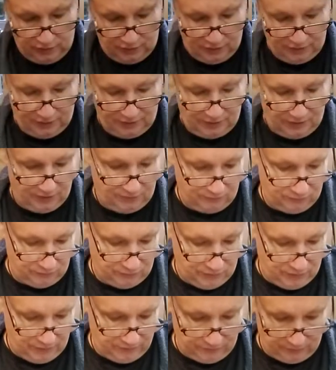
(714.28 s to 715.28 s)
like gave you
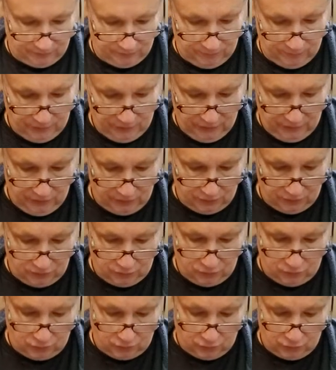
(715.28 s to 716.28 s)
nothing.
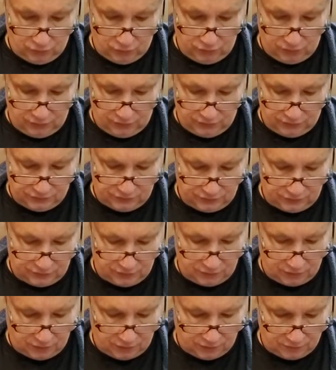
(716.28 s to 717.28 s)
You earned this
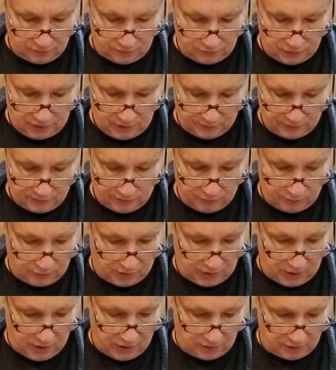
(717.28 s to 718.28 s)
top to
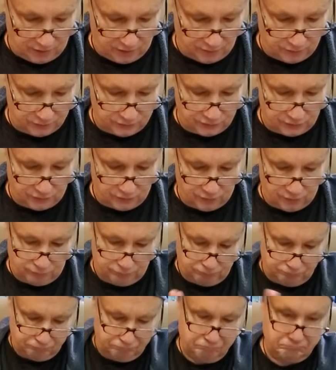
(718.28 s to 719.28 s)
bottom. So
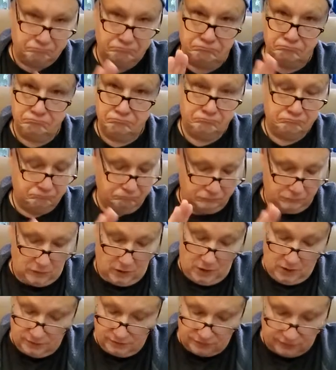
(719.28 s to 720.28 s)

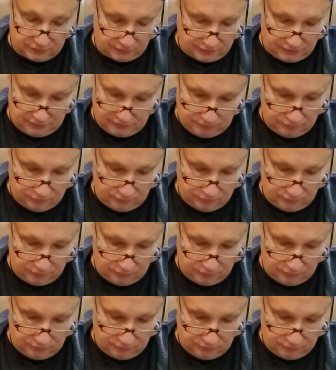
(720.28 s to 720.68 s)
honestly,